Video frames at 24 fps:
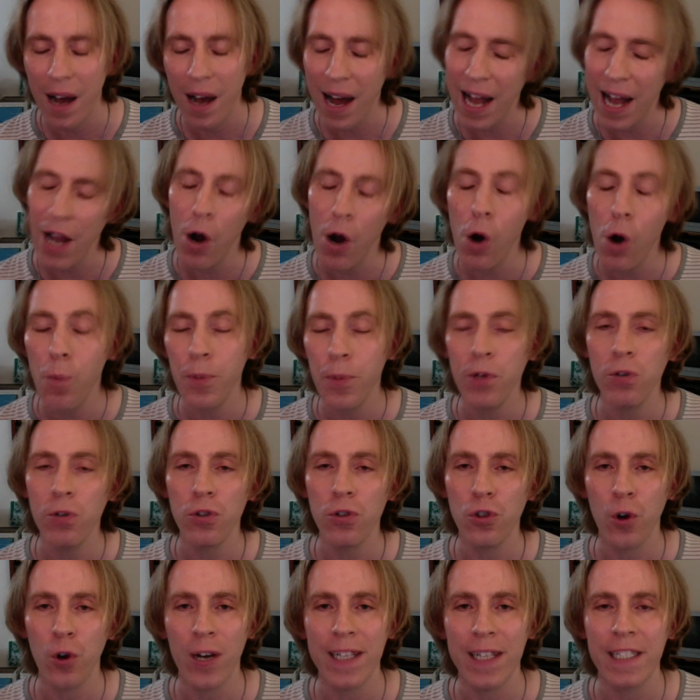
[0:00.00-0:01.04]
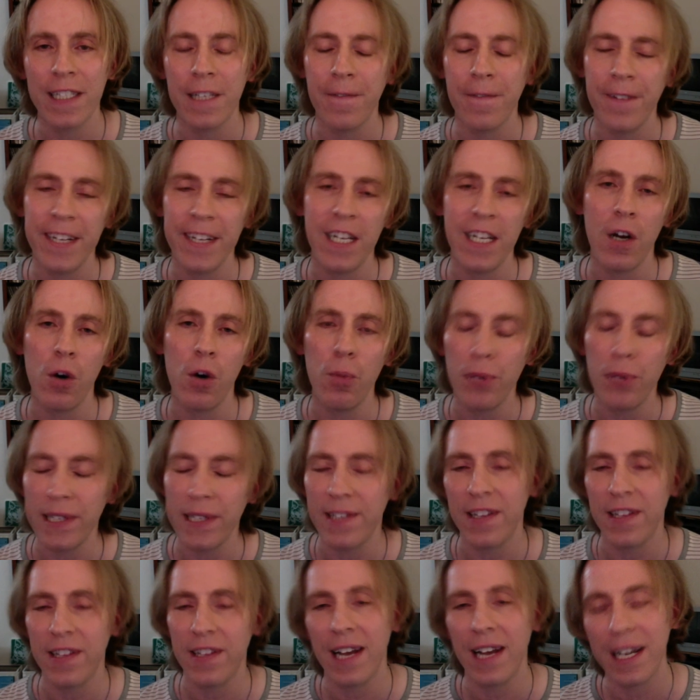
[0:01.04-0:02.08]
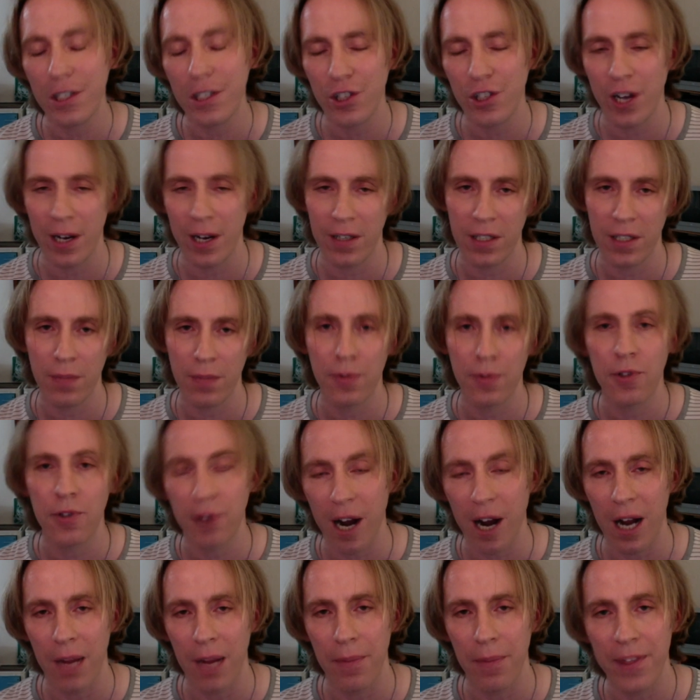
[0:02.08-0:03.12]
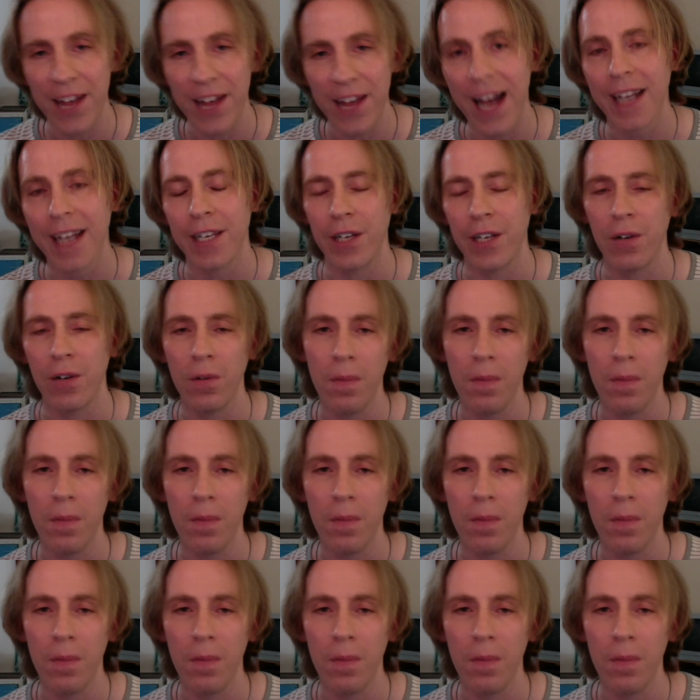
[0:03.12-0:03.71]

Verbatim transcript: I hope you enjoyed this video. Please like, share, and subscribe. Thank you.